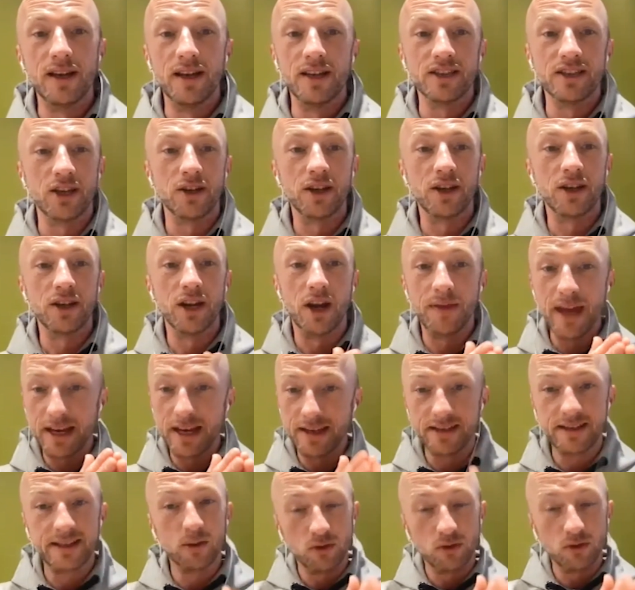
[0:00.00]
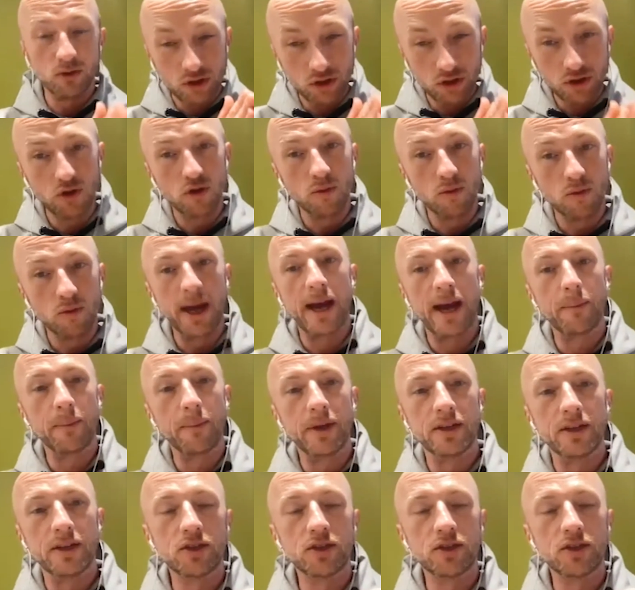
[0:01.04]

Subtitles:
So, they're still super happy.